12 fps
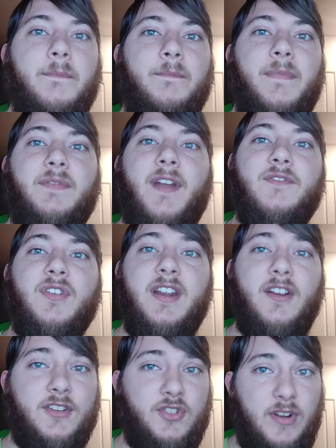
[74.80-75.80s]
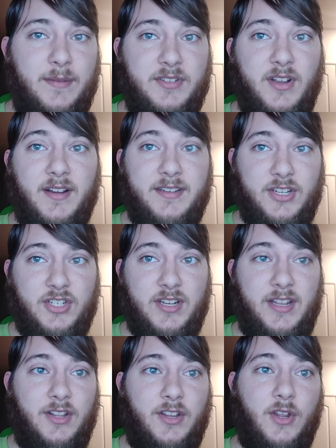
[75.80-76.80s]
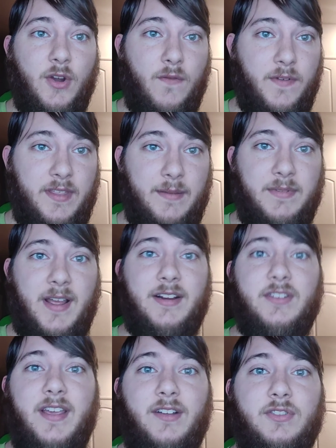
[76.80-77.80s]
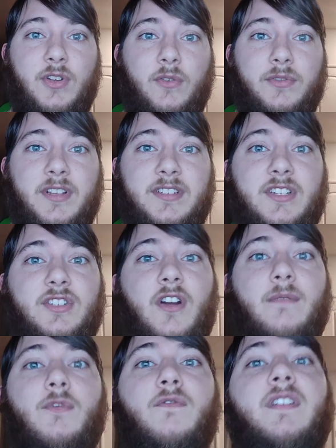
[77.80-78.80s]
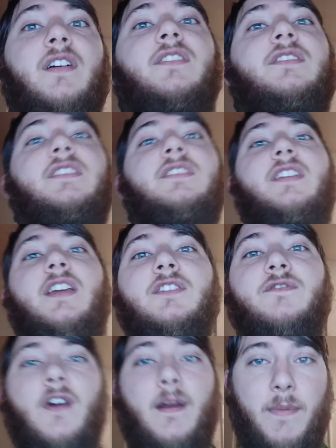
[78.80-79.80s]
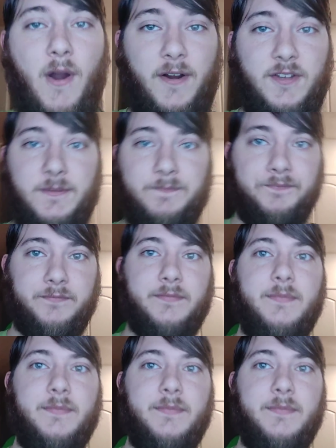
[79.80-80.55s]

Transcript: And after getting our scripts to audition and looking over them, Dr. Hill told us to start moving onto the stage for our parts.